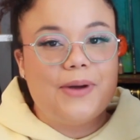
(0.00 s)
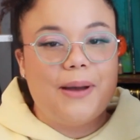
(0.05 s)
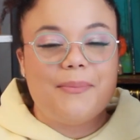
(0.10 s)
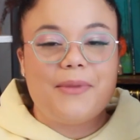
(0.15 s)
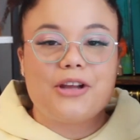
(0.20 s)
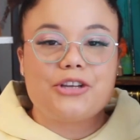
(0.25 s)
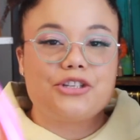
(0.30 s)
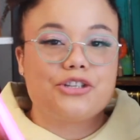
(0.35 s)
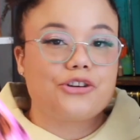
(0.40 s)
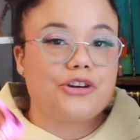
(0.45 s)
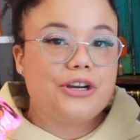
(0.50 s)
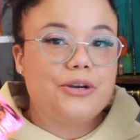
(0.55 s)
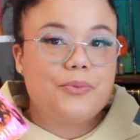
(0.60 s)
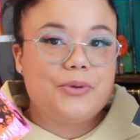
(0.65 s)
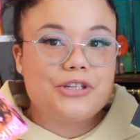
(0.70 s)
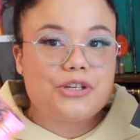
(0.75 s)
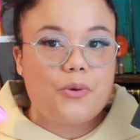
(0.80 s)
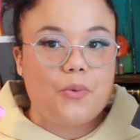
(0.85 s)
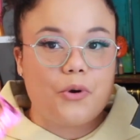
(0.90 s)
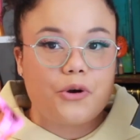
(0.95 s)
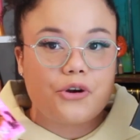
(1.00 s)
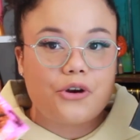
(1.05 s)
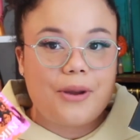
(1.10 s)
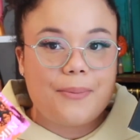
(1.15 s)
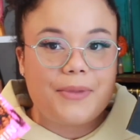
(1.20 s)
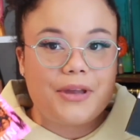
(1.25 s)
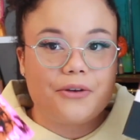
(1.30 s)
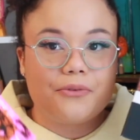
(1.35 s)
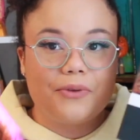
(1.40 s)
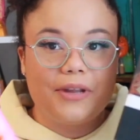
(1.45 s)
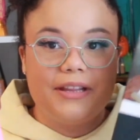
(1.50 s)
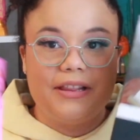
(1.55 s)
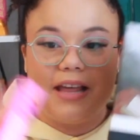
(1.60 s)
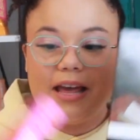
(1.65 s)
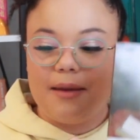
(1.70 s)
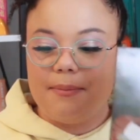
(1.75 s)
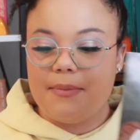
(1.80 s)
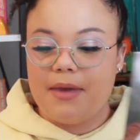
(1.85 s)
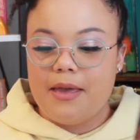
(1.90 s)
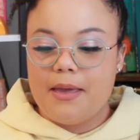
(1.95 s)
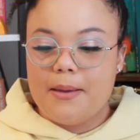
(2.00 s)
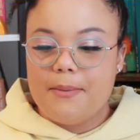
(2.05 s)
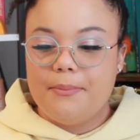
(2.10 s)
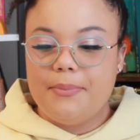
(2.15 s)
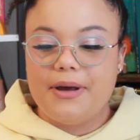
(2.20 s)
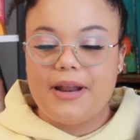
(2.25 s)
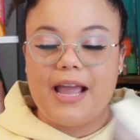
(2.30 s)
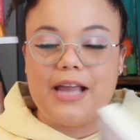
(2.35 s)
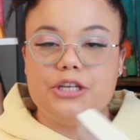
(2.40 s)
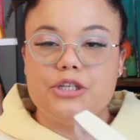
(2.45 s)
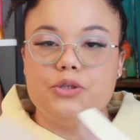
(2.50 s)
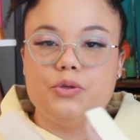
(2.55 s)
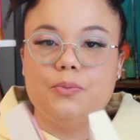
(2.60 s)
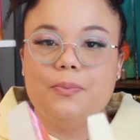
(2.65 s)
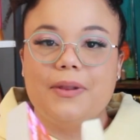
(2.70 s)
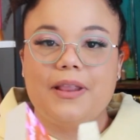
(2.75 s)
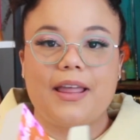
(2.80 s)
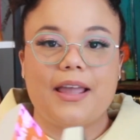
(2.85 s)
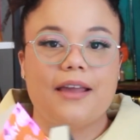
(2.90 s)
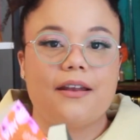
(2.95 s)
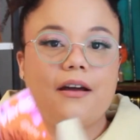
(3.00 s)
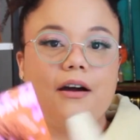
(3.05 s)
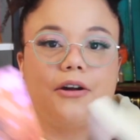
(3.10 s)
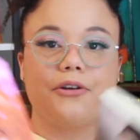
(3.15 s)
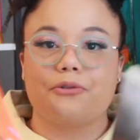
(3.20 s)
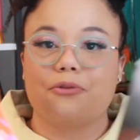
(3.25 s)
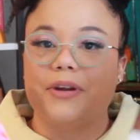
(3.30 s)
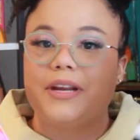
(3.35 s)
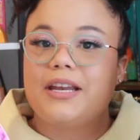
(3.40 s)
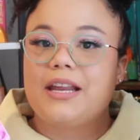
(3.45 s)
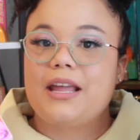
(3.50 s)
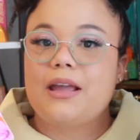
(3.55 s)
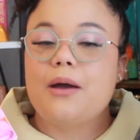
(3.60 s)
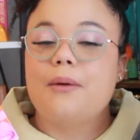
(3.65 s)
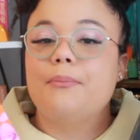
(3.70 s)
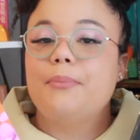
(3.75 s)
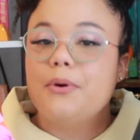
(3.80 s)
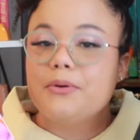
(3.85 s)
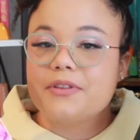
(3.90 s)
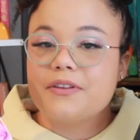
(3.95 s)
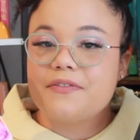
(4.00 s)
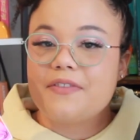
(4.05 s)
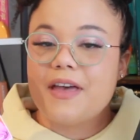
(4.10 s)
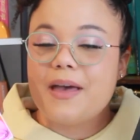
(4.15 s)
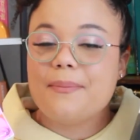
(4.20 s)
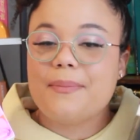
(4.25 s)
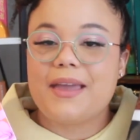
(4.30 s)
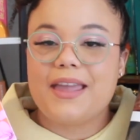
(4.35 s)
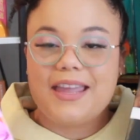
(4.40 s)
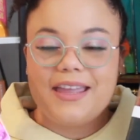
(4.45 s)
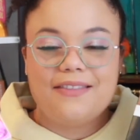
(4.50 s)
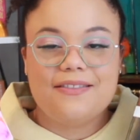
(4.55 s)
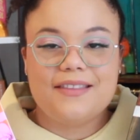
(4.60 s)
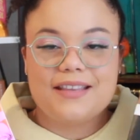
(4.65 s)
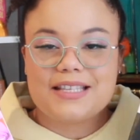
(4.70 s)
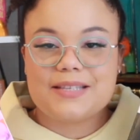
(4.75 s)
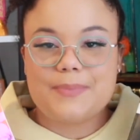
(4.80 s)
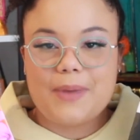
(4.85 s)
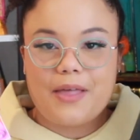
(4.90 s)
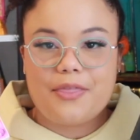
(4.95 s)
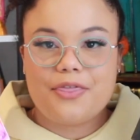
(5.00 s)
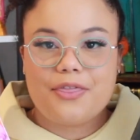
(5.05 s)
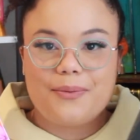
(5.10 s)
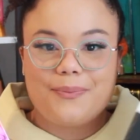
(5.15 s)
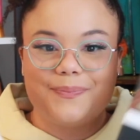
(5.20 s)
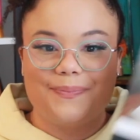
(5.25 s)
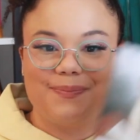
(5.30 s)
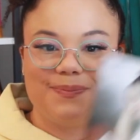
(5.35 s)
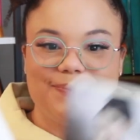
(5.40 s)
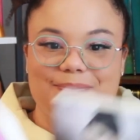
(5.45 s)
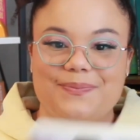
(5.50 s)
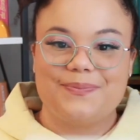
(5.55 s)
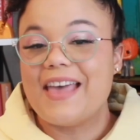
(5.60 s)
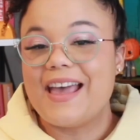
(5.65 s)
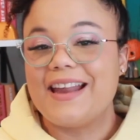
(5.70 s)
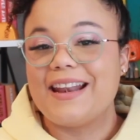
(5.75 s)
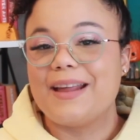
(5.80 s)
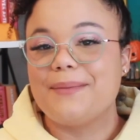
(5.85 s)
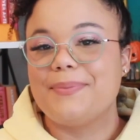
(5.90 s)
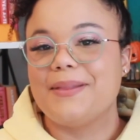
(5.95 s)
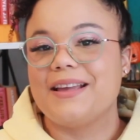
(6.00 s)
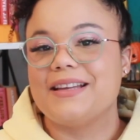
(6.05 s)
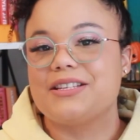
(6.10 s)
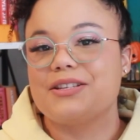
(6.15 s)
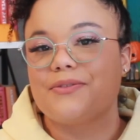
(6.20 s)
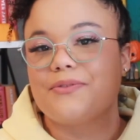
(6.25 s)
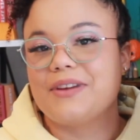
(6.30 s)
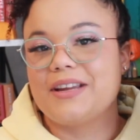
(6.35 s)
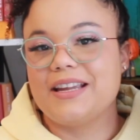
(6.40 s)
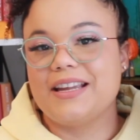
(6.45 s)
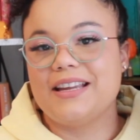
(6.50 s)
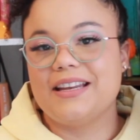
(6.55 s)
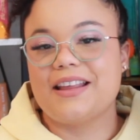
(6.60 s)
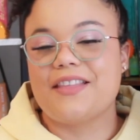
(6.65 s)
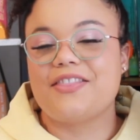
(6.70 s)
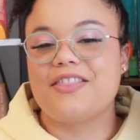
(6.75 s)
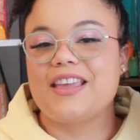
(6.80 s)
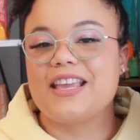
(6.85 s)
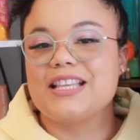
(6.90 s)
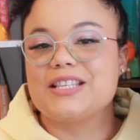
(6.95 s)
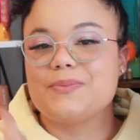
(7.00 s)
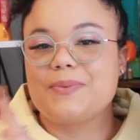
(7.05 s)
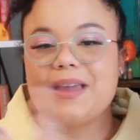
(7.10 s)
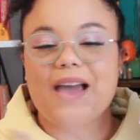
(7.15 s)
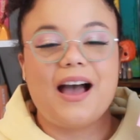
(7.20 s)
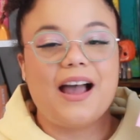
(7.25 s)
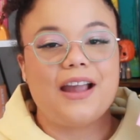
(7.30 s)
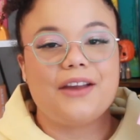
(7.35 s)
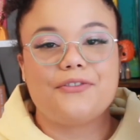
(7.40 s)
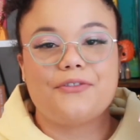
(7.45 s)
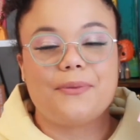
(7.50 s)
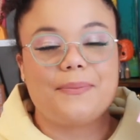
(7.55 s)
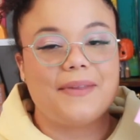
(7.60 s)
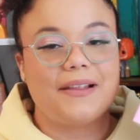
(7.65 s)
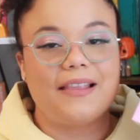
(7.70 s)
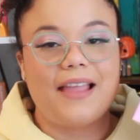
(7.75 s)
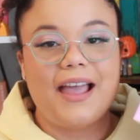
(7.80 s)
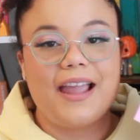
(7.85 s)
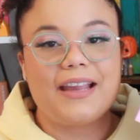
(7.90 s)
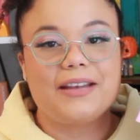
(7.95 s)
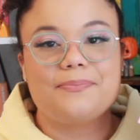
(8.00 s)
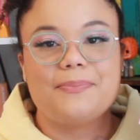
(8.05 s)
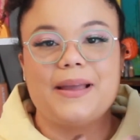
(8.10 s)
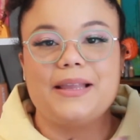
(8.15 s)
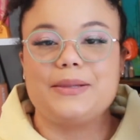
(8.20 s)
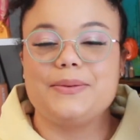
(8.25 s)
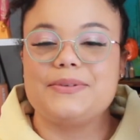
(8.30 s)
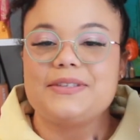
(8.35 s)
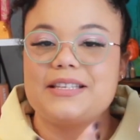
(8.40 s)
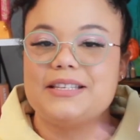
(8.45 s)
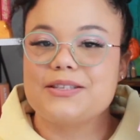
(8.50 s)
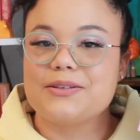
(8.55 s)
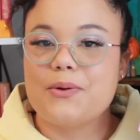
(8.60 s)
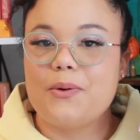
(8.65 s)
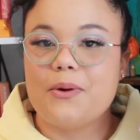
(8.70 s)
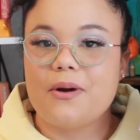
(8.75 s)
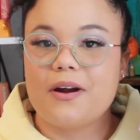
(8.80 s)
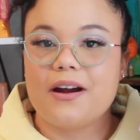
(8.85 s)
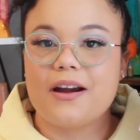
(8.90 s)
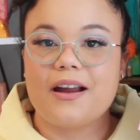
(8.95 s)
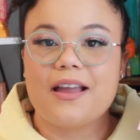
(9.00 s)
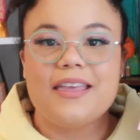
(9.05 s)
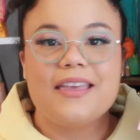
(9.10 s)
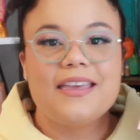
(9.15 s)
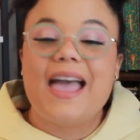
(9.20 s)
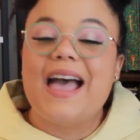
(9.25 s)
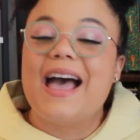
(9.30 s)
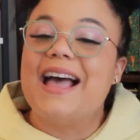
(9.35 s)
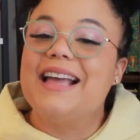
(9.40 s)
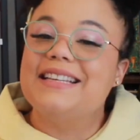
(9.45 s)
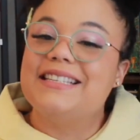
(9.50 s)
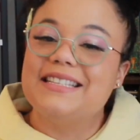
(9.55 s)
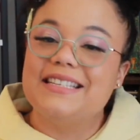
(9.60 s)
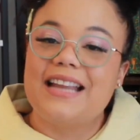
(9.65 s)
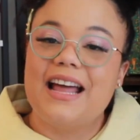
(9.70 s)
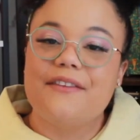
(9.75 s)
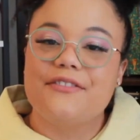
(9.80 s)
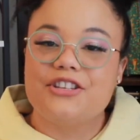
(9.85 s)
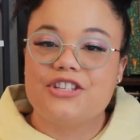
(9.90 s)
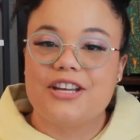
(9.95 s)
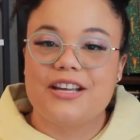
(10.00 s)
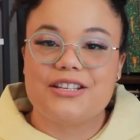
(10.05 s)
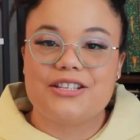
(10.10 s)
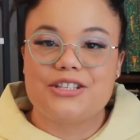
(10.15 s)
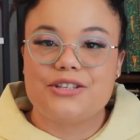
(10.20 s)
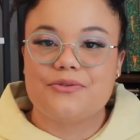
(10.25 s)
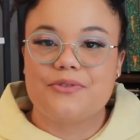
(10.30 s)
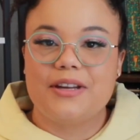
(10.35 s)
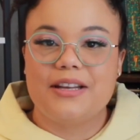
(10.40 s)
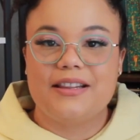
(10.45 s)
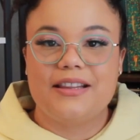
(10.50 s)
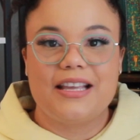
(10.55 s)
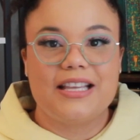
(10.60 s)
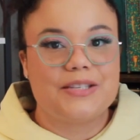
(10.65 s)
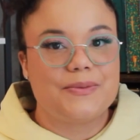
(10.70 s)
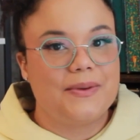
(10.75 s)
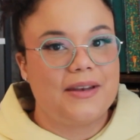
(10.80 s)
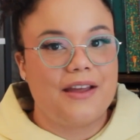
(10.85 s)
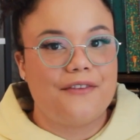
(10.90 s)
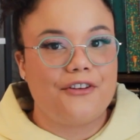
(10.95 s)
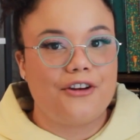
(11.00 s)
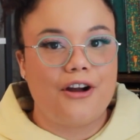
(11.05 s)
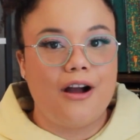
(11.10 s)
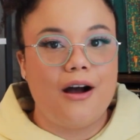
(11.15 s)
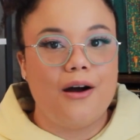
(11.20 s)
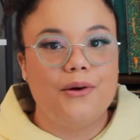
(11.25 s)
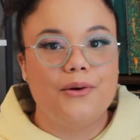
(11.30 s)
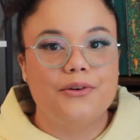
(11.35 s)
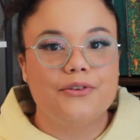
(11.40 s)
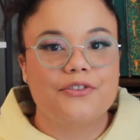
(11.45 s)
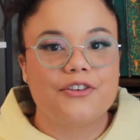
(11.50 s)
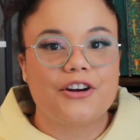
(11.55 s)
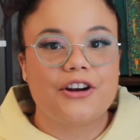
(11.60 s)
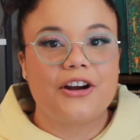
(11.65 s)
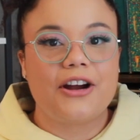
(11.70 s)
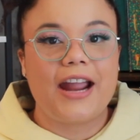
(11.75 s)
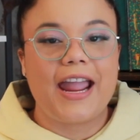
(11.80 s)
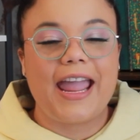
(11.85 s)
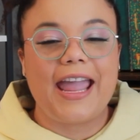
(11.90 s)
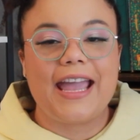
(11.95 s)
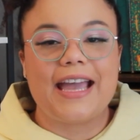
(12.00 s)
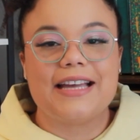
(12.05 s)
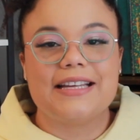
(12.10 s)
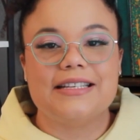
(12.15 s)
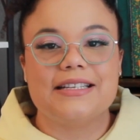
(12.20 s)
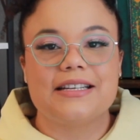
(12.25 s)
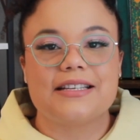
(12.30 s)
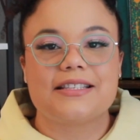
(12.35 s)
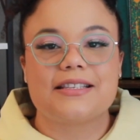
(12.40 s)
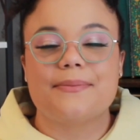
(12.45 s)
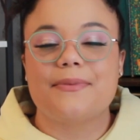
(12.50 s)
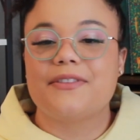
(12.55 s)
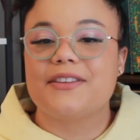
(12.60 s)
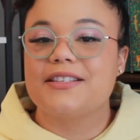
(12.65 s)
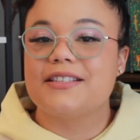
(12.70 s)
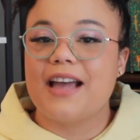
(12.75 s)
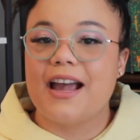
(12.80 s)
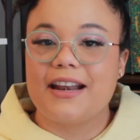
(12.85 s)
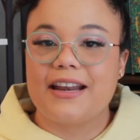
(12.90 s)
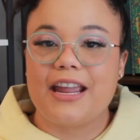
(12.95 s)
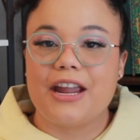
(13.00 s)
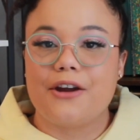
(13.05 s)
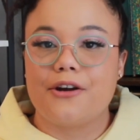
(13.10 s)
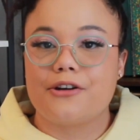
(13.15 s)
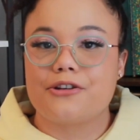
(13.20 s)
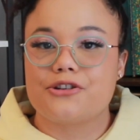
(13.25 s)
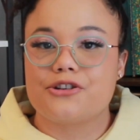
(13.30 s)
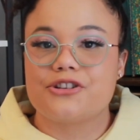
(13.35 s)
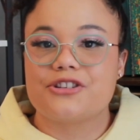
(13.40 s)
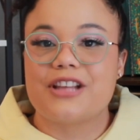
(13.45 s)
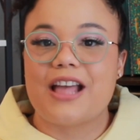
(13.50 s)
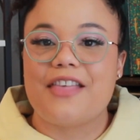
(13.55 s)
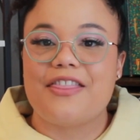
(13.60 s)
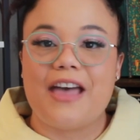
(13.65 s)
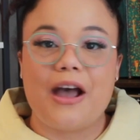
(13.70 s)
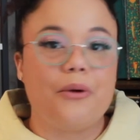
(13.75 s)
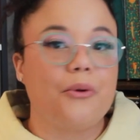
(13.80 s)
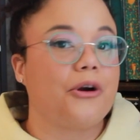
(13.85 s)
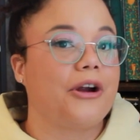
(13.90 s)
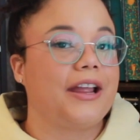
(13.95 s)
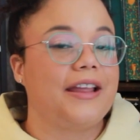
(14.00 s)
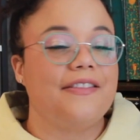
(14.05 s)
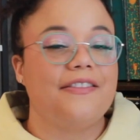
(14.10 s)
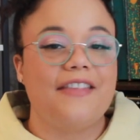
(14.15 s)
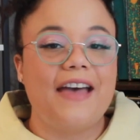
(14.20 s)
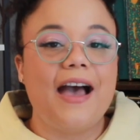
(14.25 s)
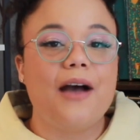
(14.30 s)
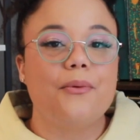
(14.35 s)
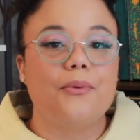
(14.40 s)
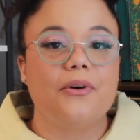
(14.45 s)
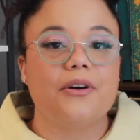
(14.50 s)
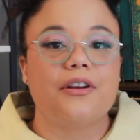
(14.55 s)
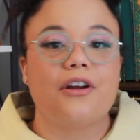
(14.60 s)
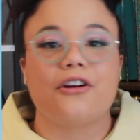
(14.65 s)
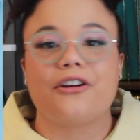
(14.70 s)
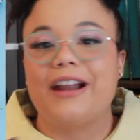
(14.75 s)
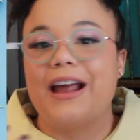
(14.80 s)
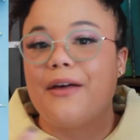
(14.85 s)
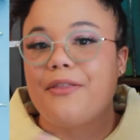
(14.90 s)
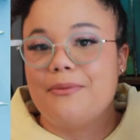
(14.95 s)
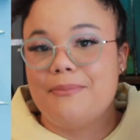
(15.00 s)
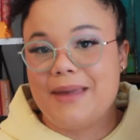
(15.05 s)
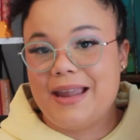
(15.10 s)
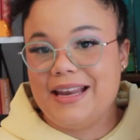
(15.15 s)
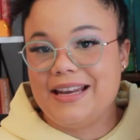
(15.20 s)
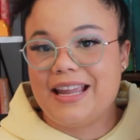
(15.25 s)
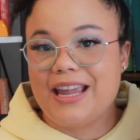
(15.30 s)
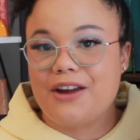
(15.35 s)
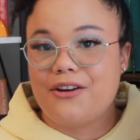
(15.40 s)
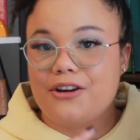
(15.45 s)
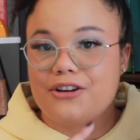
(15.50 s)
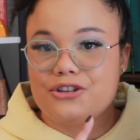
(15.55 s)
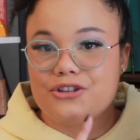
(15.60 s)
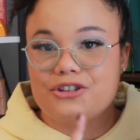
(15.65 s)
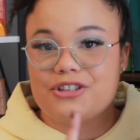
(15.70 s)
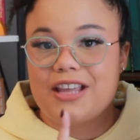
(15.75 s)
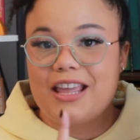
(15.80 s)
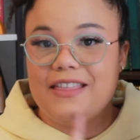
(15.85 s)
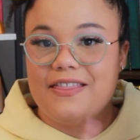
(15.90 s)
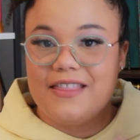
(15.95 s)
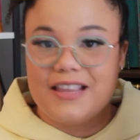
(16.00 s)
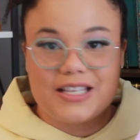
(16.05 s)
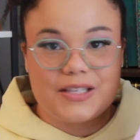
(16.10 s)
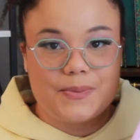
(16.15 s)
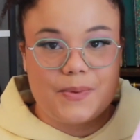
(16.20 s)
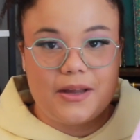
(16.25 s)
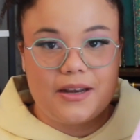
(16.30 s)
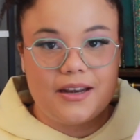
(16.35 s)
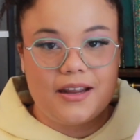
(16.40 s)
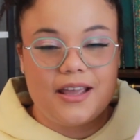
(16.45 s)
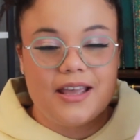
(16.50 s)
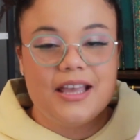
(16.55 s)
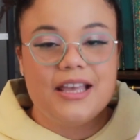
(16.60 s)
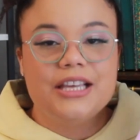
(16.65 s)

I'm not sure in which order I'm going to read them, but I do plan on reading both of them in this month. Then I plan to read Things We Hide from the Light by Lucy Score. I did have a chance to read Things We Never Got Over, and some of the side characters that were in that one are now the main characters in this one.